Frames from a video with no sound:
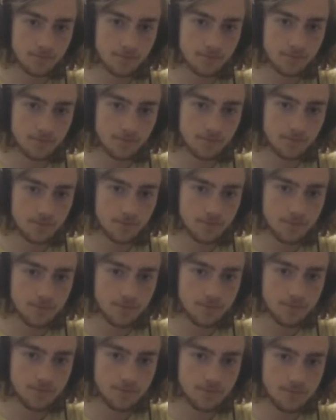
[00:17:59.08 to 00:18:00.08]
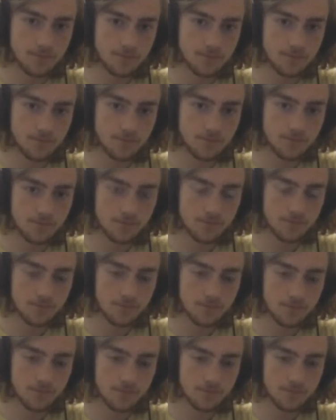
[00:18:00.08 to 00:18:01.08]

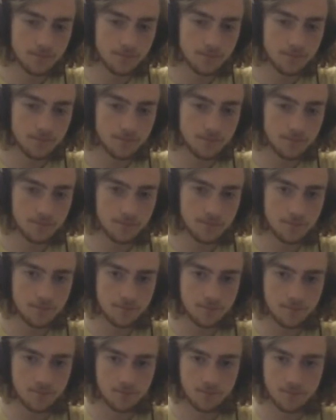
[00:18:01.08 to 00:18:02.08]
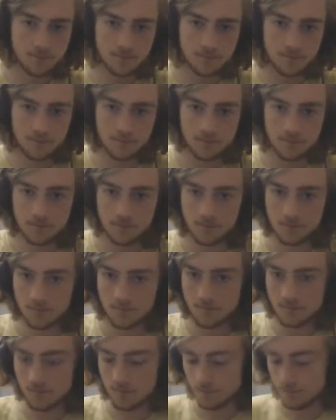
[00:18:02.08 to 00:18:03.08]

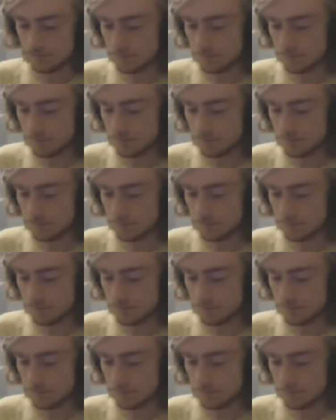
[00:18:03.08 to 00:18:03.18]
No words are spoken by the person on screen.